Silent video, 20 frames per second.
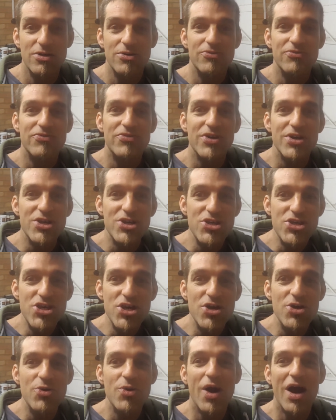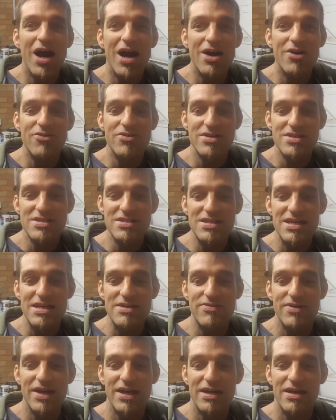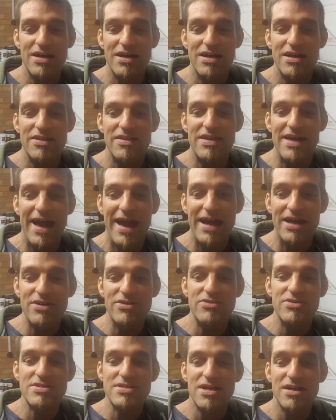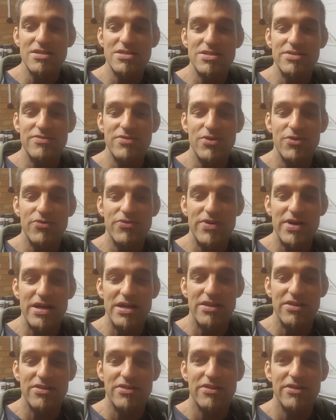For you are receiving the end result of your faith,